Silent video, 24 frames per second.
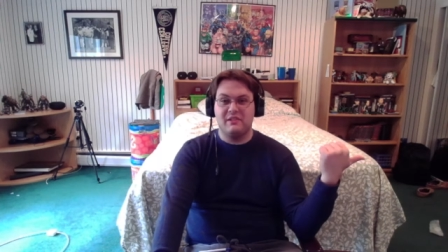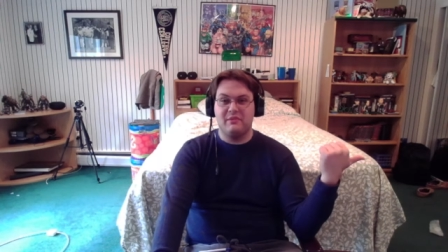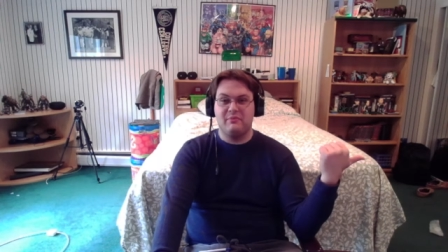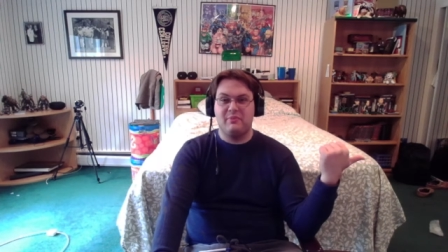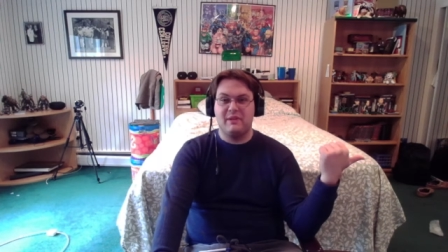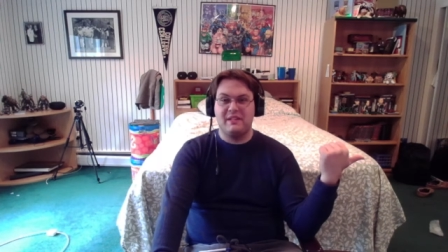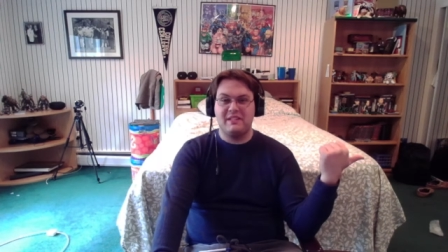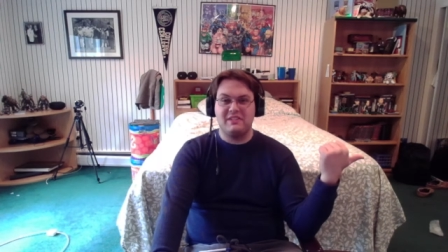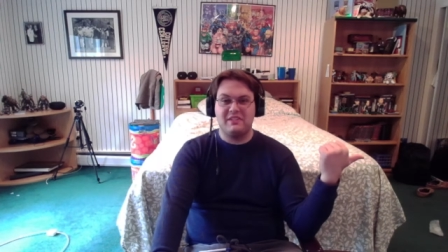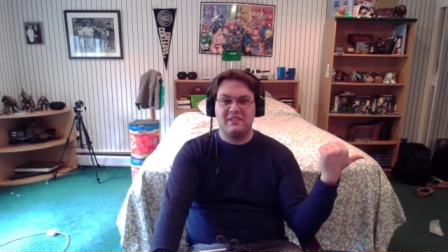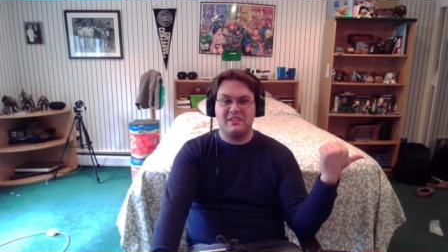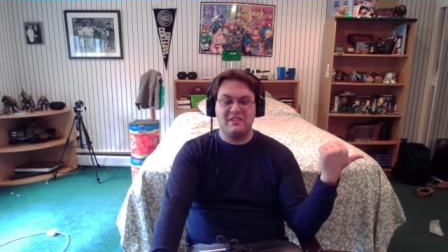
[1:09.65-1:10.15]

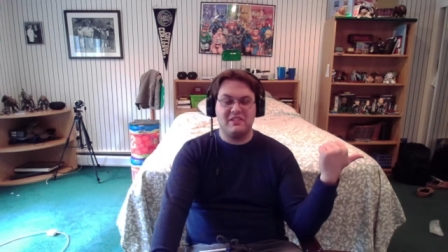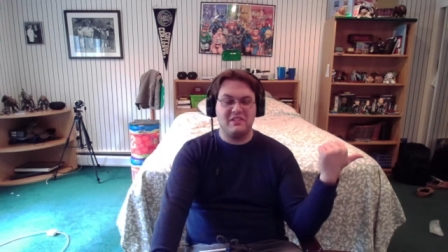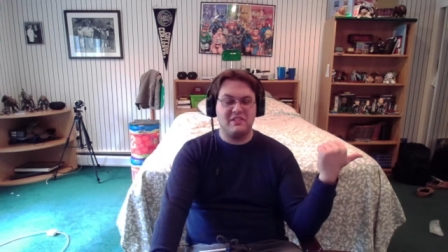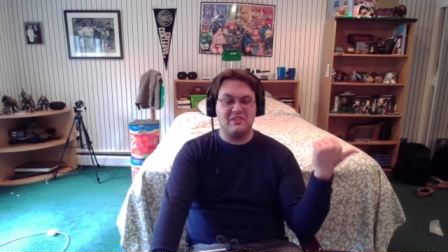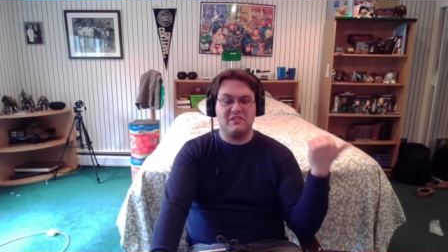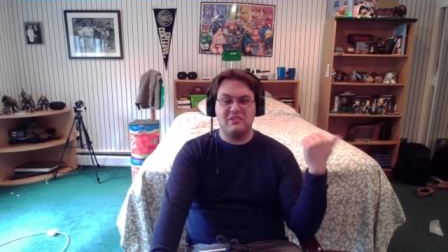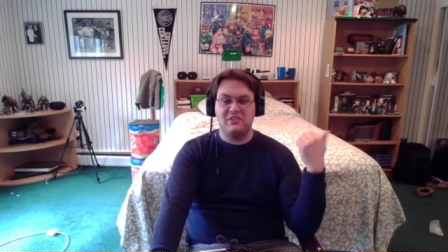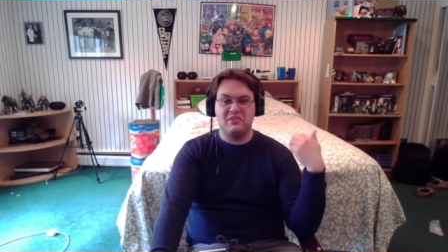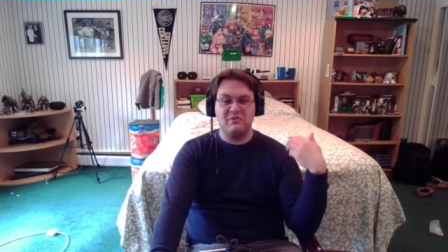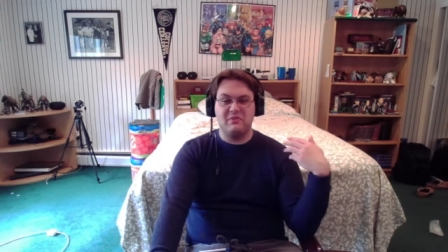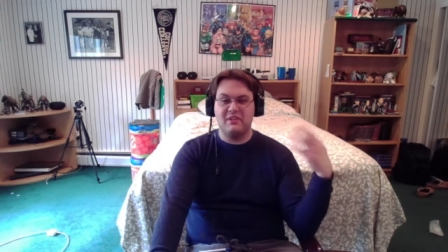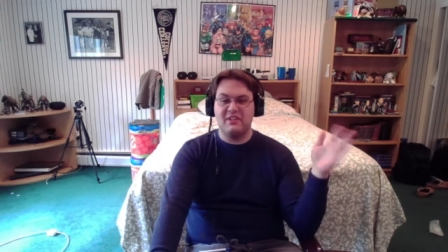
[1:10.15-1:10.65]
basically
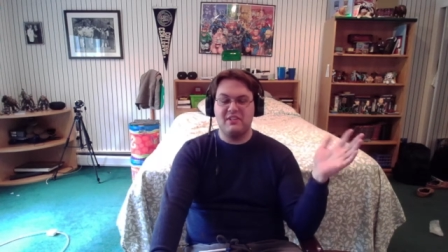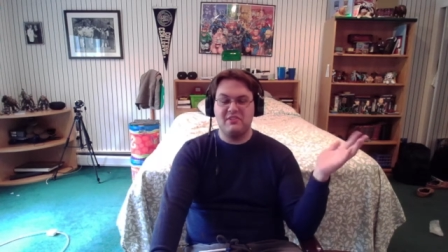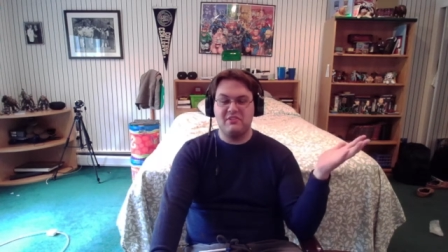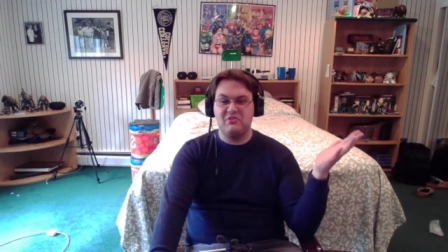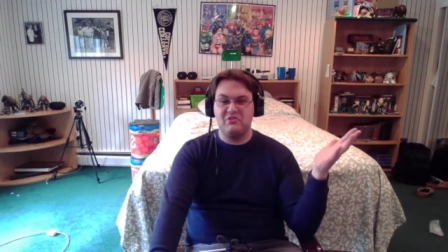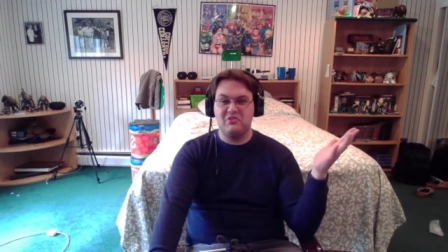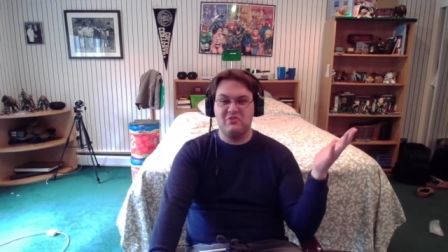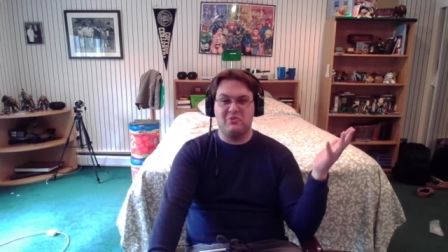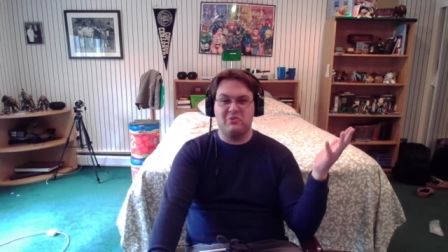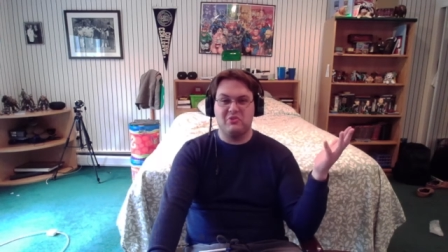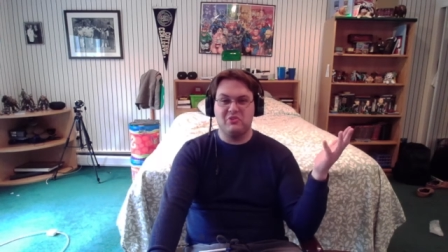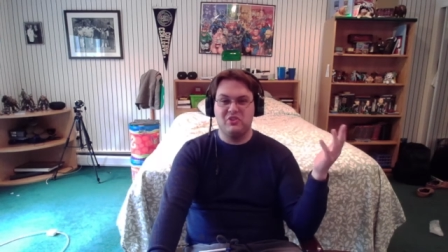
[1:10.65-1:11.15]
just doing his
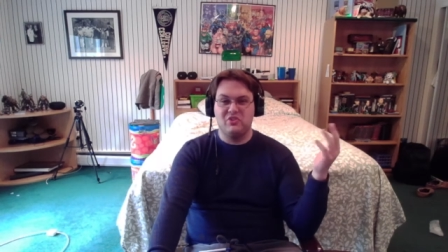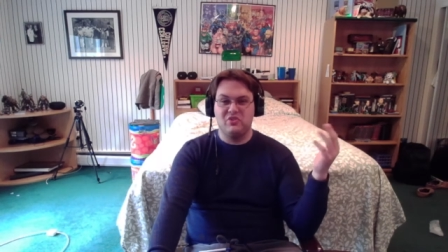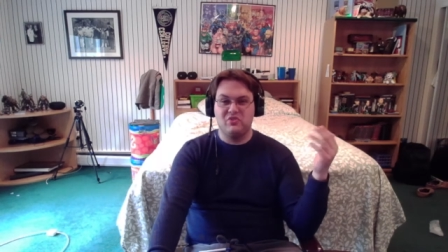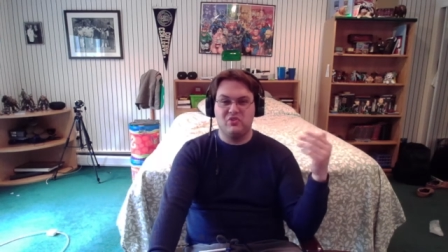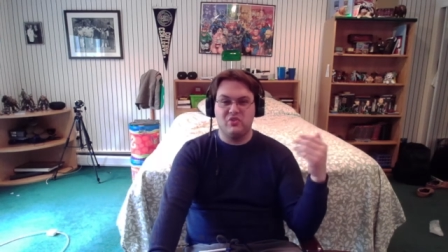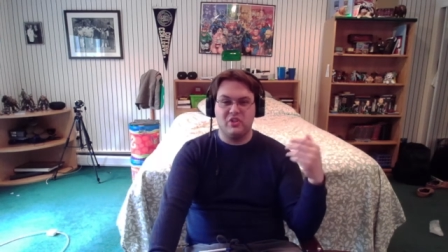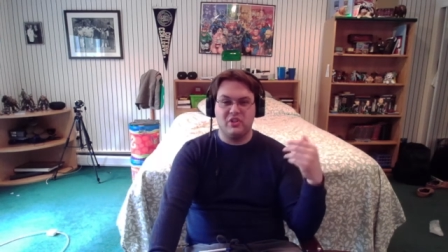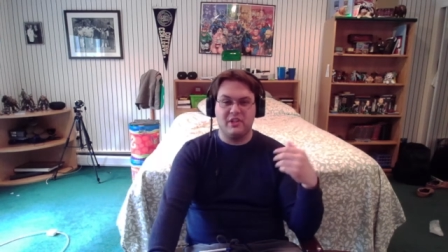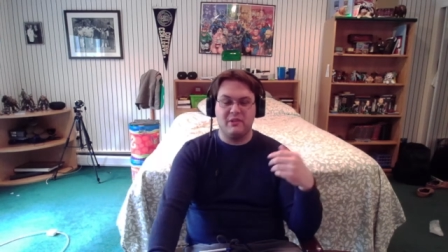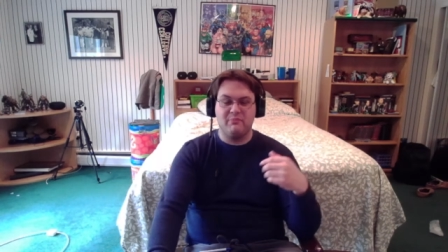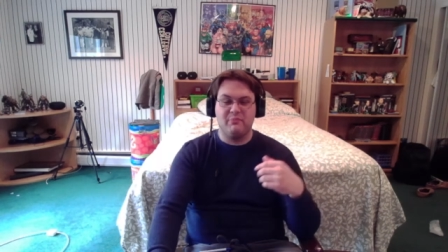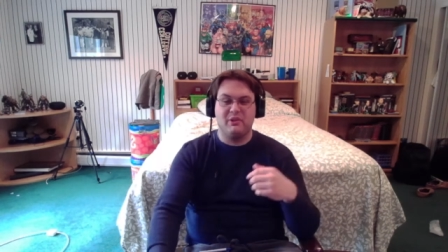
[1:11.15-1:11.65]
usual
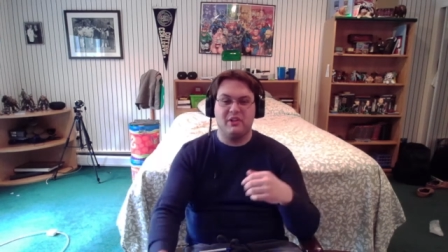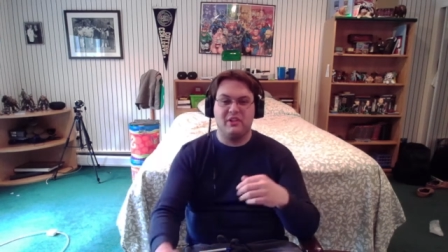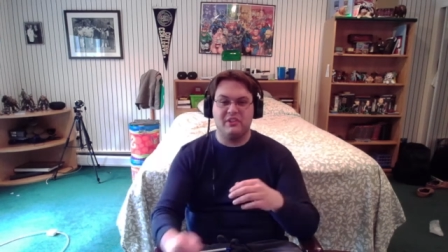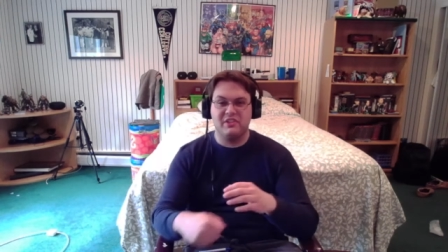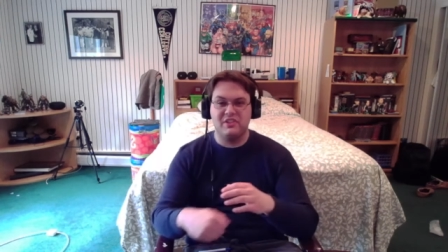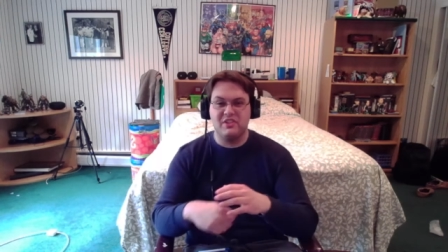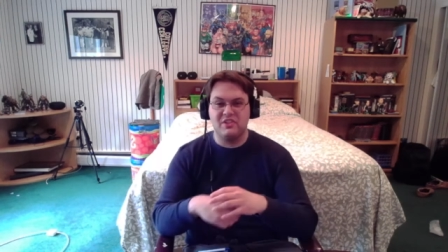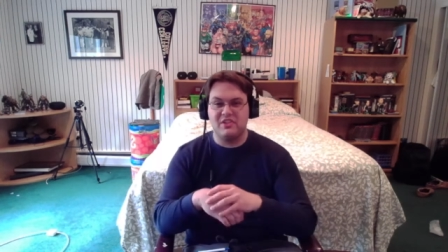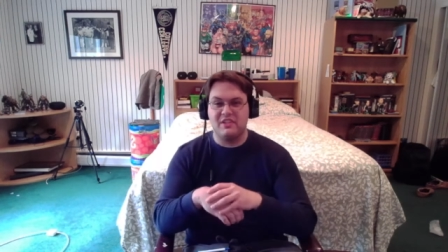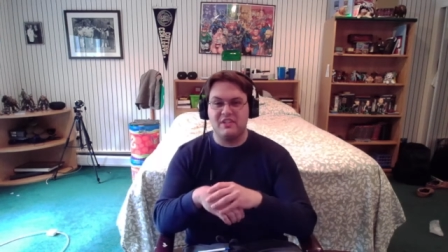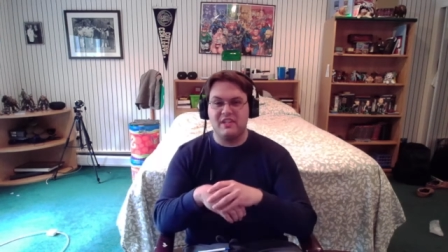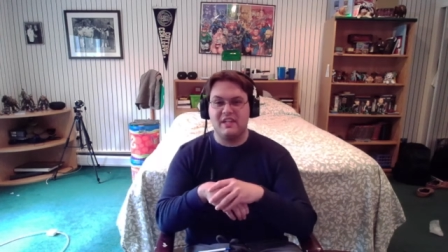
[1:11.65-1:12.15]
crooked politician